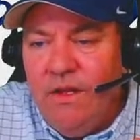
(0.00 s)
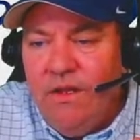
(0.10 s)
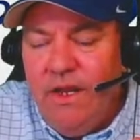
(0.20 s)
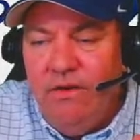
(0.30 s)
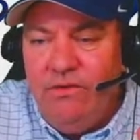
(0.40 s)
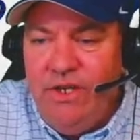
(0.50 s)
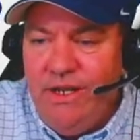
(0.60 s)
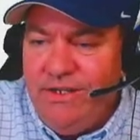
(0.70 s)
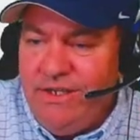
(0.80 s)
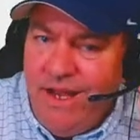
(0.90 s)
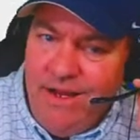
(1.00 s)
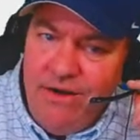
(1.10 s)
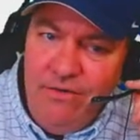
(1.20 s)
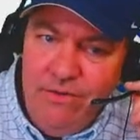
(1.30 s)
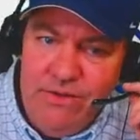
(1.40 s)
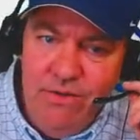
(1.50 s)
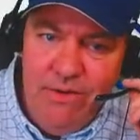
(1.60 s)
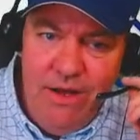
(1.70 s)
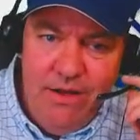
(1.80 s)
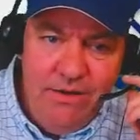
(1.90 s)
Yeah, no shit, Jack. I don't know what's
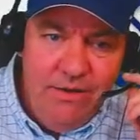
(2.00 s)
going on.